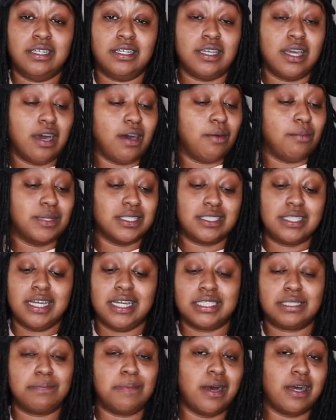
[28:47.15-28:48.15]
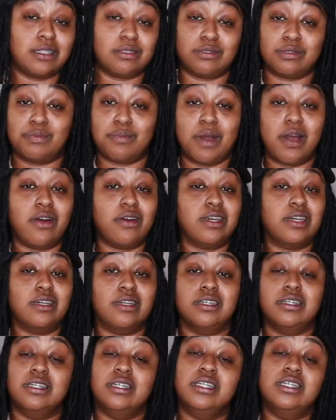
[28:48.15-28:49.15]
Y'all, my snatch box was bought
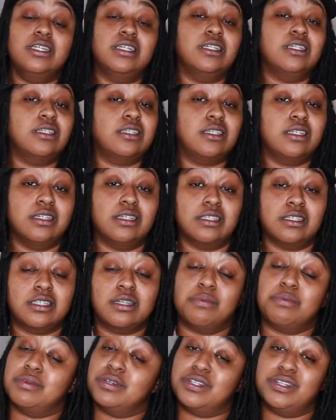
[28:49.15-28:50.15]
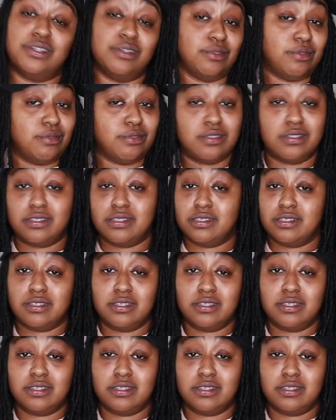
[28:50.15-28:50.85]
here to, to produce.